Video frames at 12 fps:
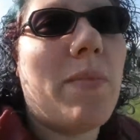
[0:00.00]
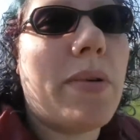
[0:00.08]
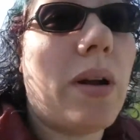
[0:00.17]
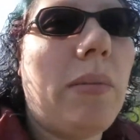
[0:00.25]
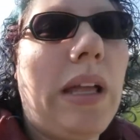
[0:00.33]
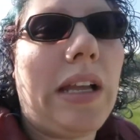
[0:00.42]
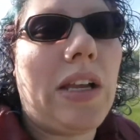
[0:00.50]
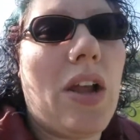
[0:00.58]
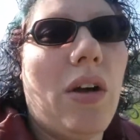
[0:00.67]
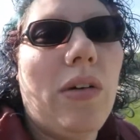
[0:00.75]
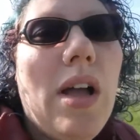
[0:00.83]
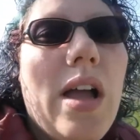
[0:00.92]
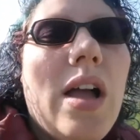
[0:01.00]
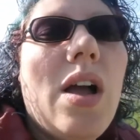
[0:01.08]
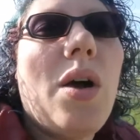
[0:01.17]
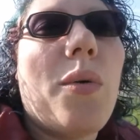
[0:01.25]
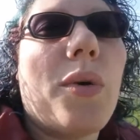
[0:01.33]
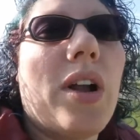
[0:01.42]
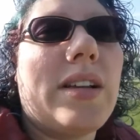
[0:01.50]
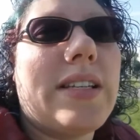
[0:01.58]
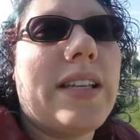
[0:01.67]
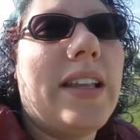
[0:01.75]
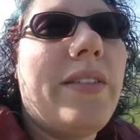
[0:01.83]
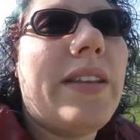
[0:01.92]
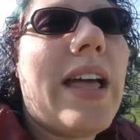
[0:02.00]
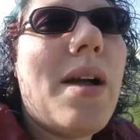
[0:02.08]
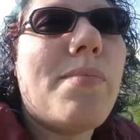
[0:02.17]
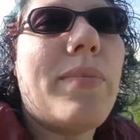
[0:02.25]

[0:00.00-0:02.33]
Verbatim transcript: And I'm like, no, we're not dealing with that.